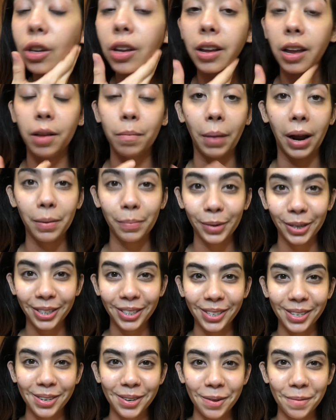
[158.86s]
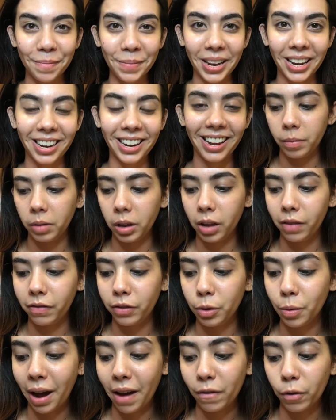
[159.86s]
In my personal opinion, if
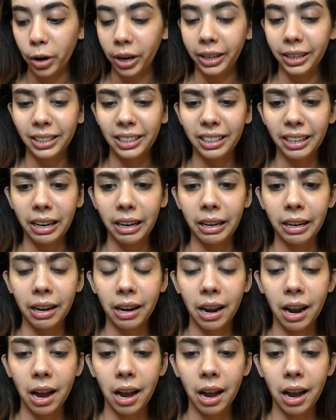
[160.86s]
you have oily skin,